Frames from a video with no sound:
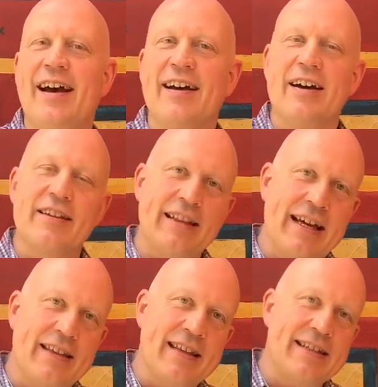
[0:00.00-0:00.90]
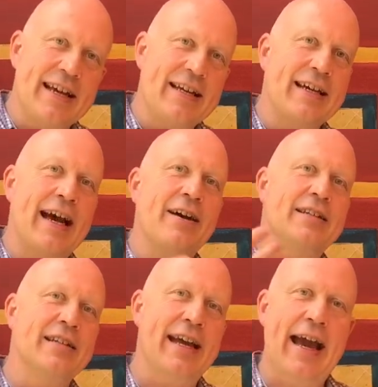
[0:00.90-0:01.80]
uh, then they take it out
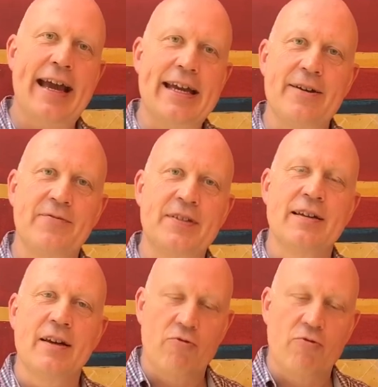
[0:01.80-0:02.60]
into caves,